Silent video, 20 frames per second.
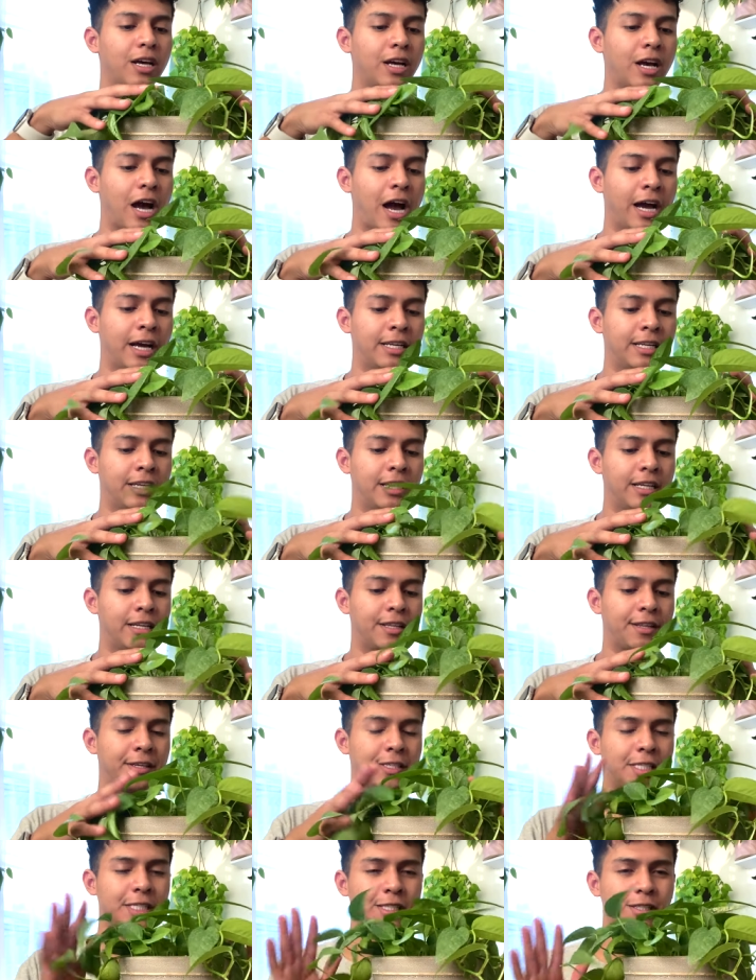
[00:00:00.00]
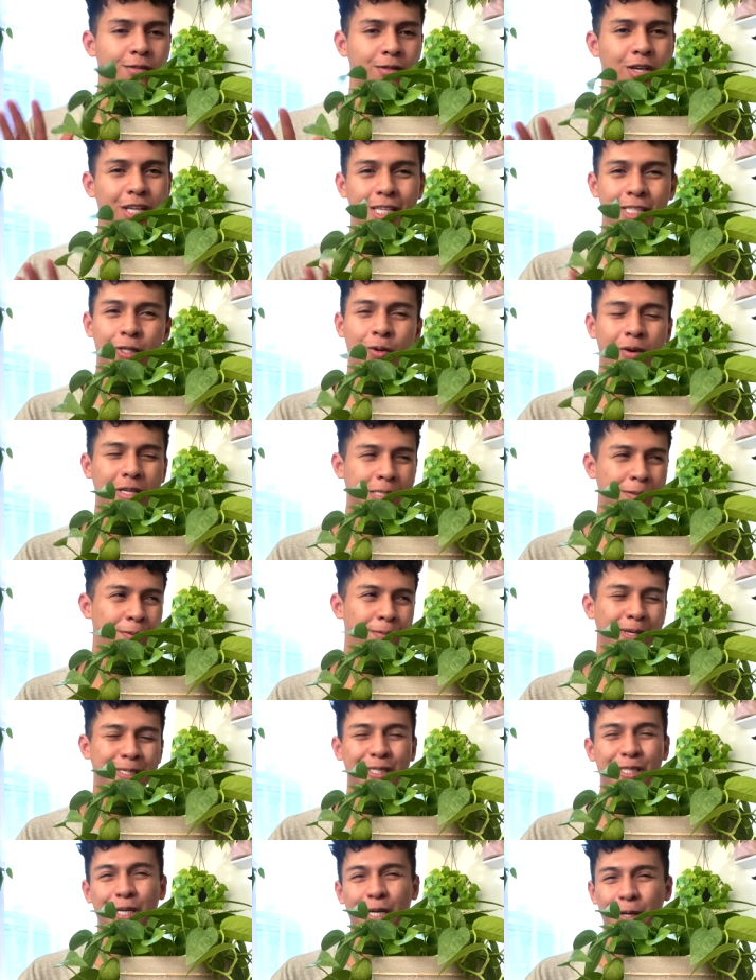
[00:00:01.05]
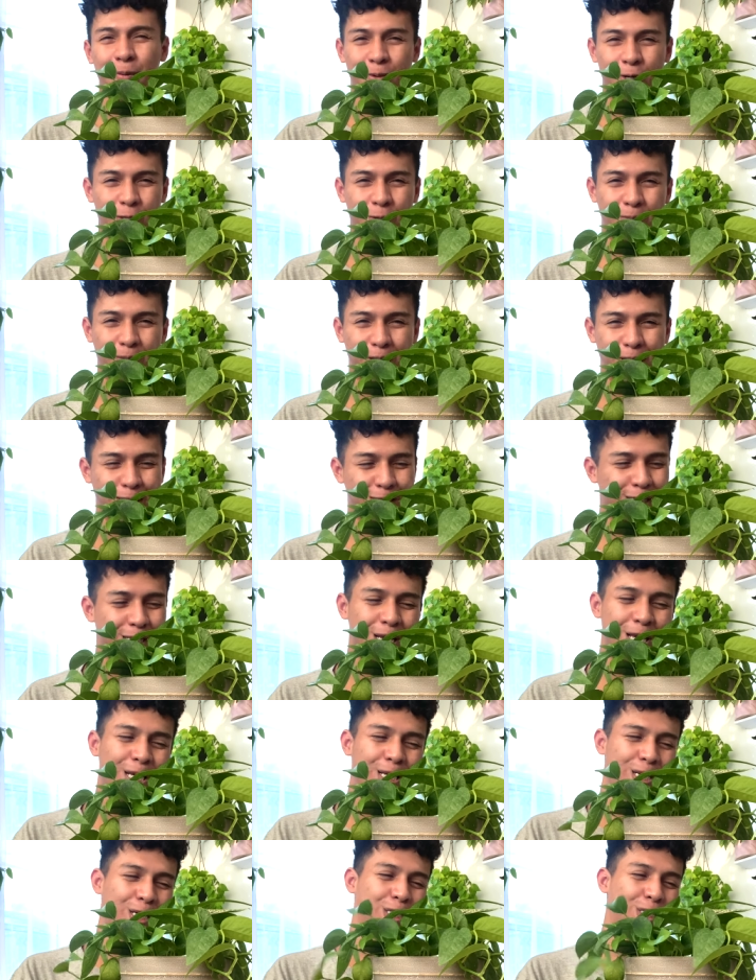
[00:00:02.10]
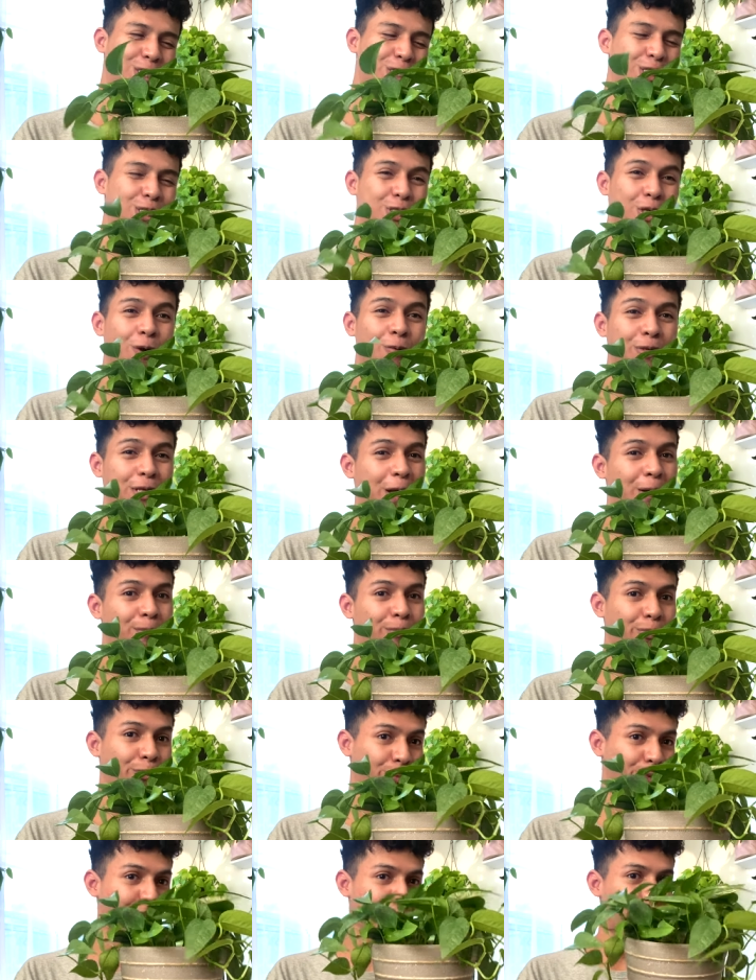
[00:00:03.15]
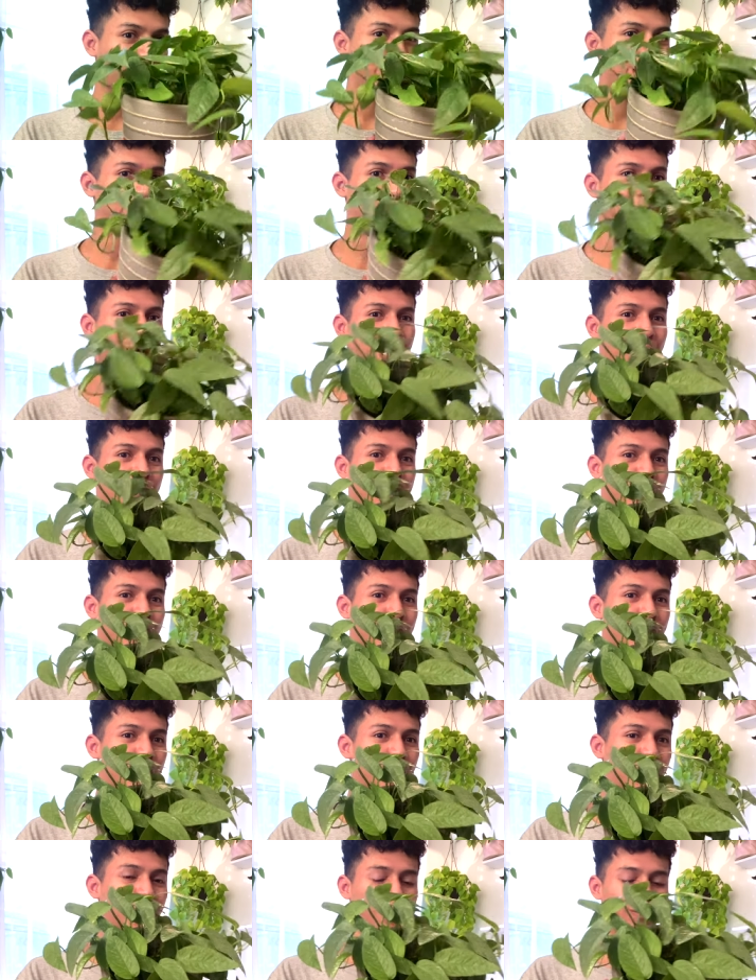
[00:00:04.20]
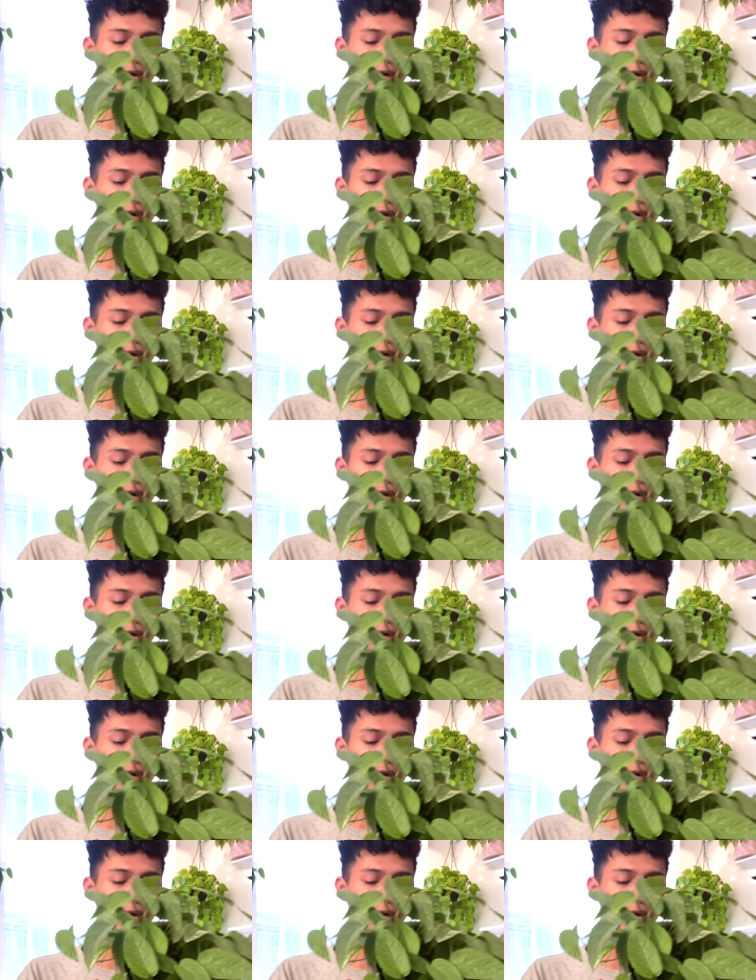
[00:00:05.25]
I need this is this is going to be my second mother plant because she's so damn pretty and I just love